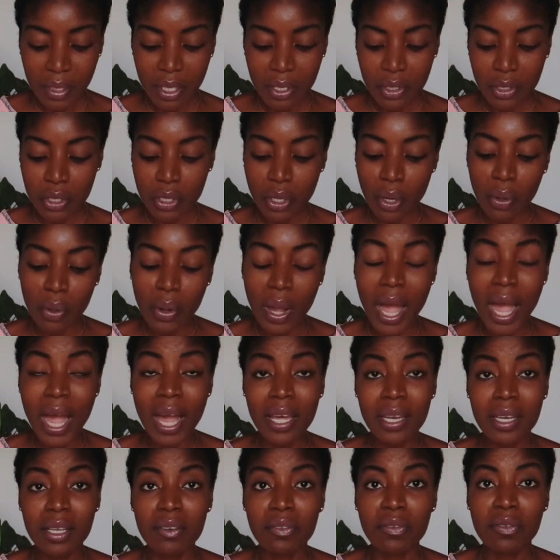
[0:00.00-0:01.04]
So
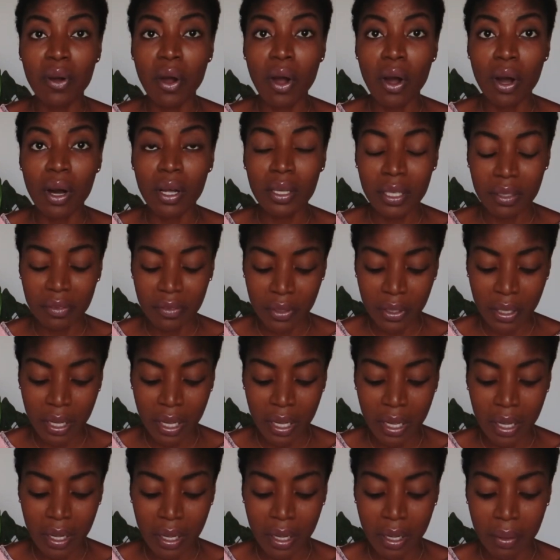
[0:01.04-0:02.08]
out of all of
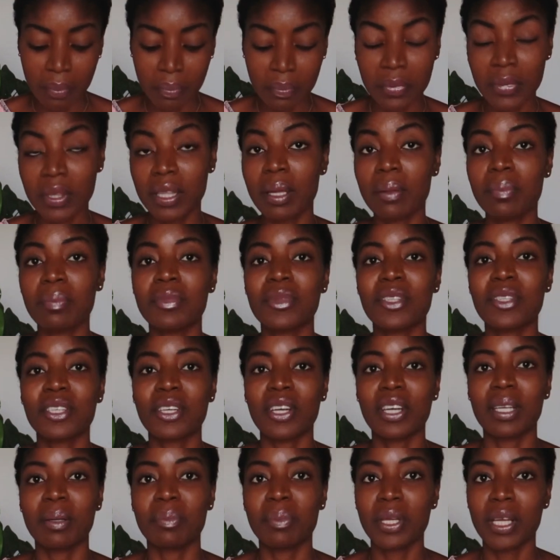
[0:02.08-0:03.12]

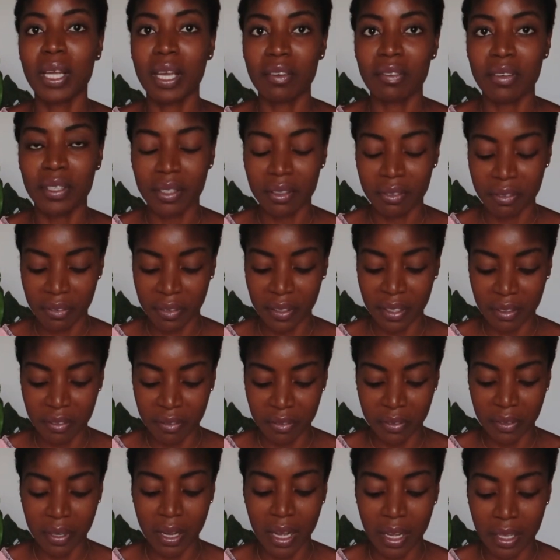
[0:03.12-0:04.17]
let me cover the
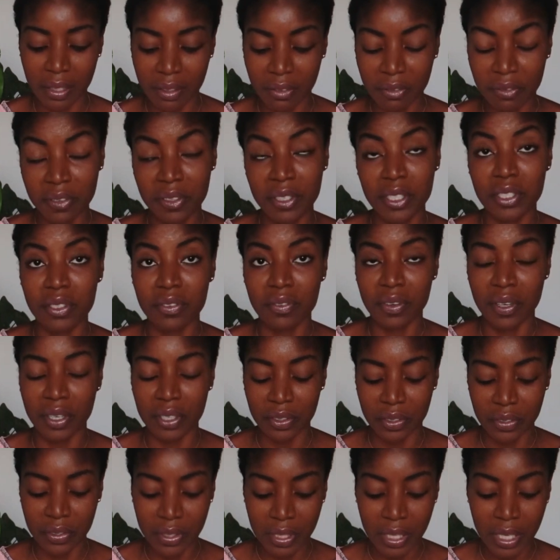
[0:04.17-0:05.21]
fees
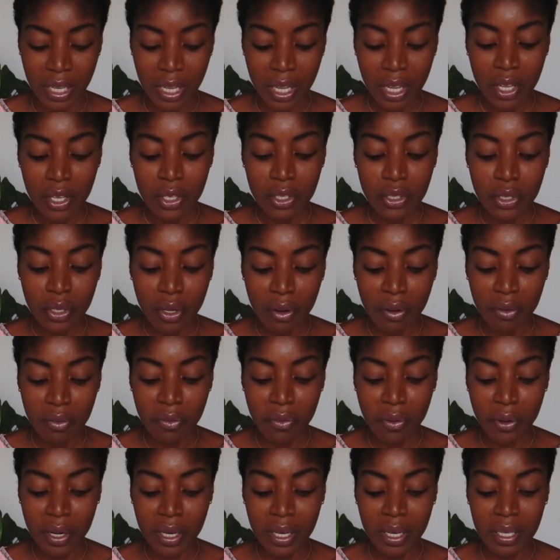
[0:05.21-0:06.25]
first. So
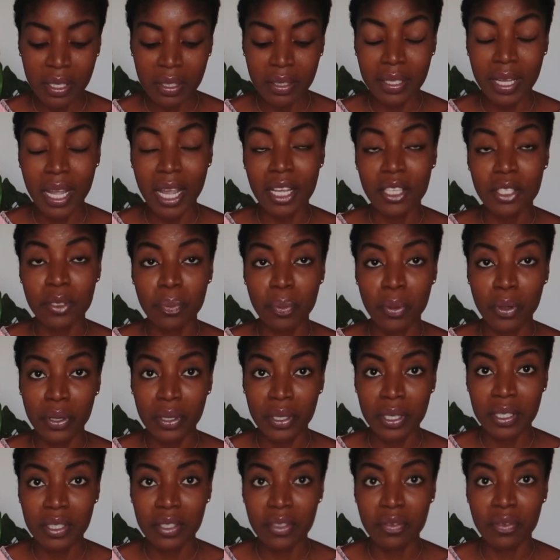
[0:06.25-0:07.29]
for
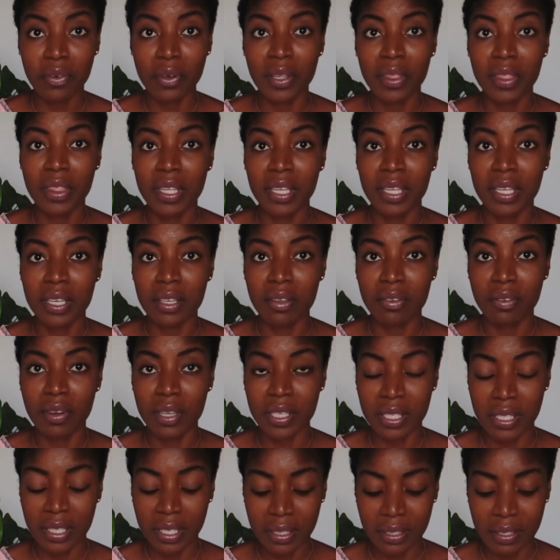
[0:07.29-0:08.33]
diasporans, for the
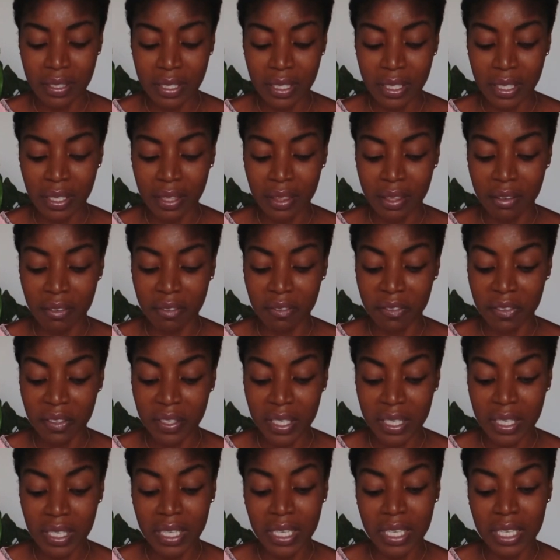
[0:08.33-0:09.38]
residency, the
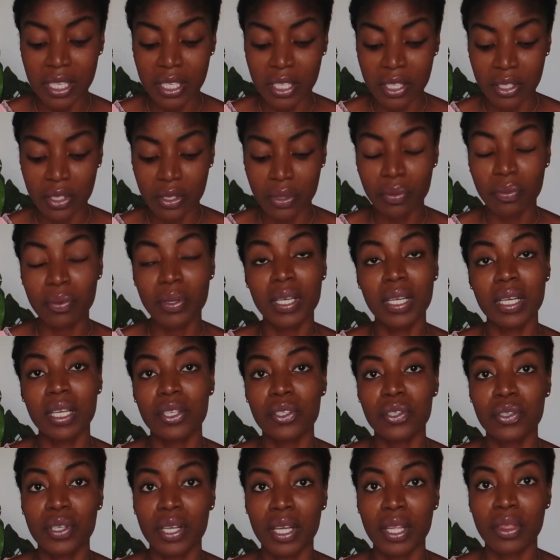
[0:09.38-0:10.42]
fee is
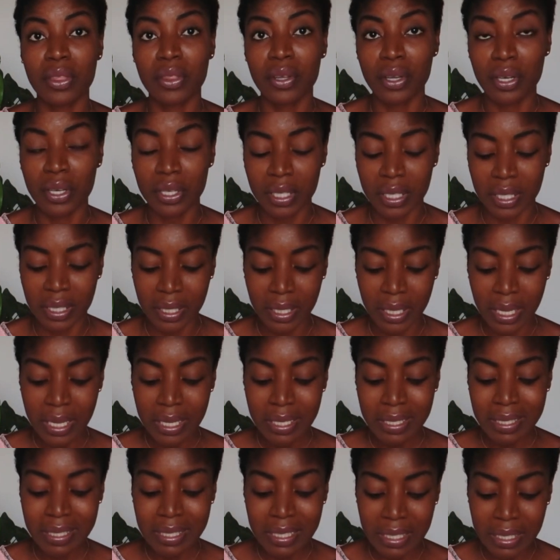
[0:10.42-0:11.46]
330
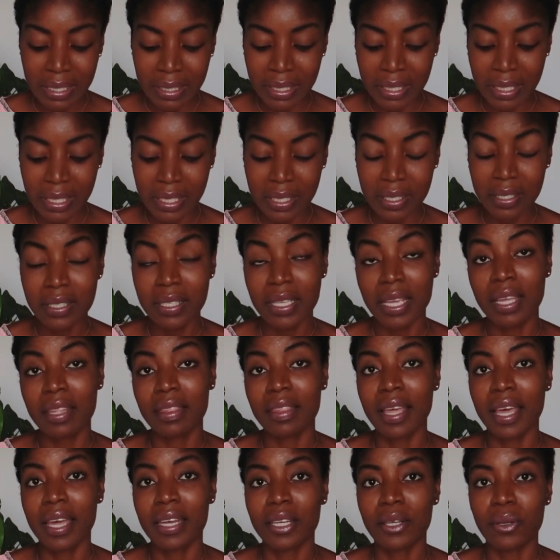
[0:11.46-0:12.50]
Cedis, and
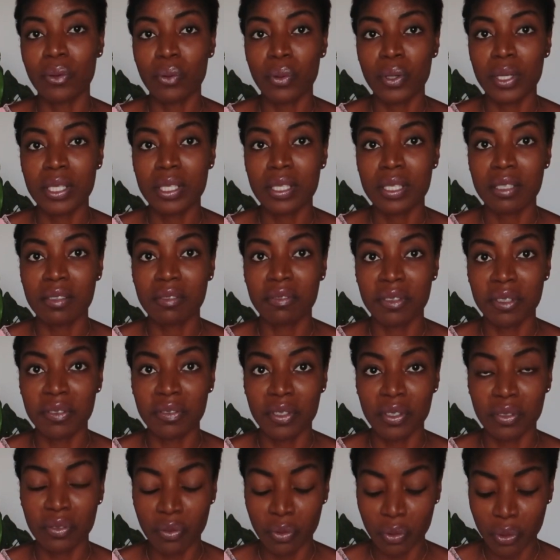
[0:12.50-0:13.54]
that equates to
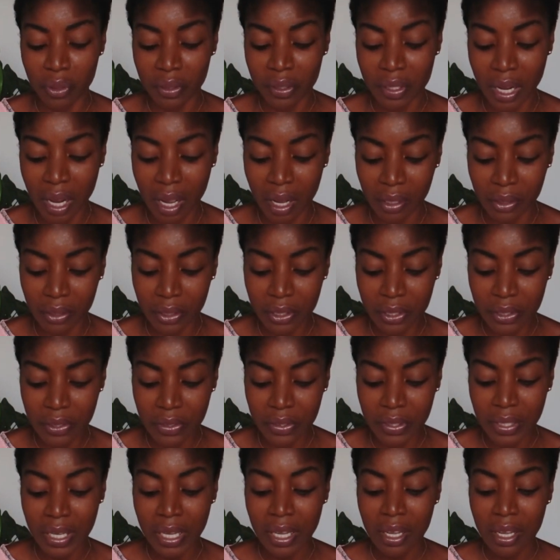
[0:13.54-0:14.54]
$54.